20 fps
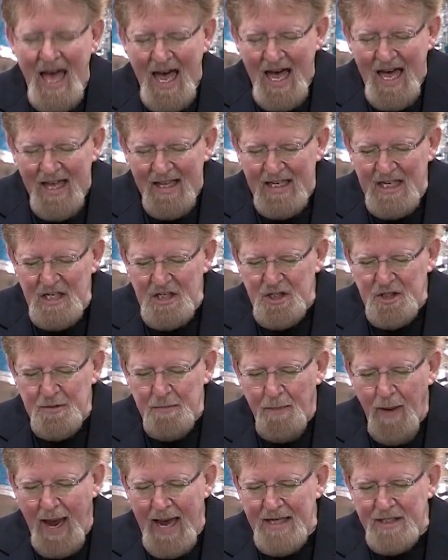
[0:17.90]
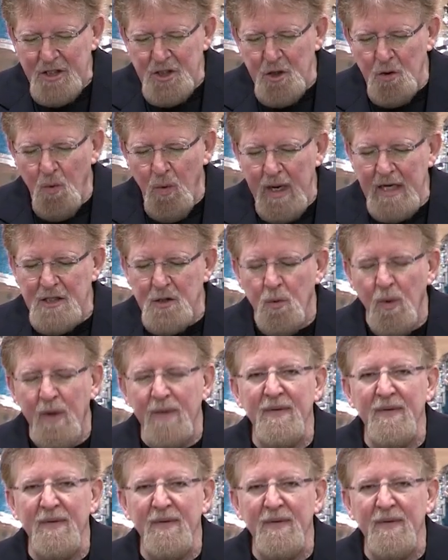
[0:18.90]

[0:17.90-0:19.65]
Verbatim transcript: These past two weeks, we've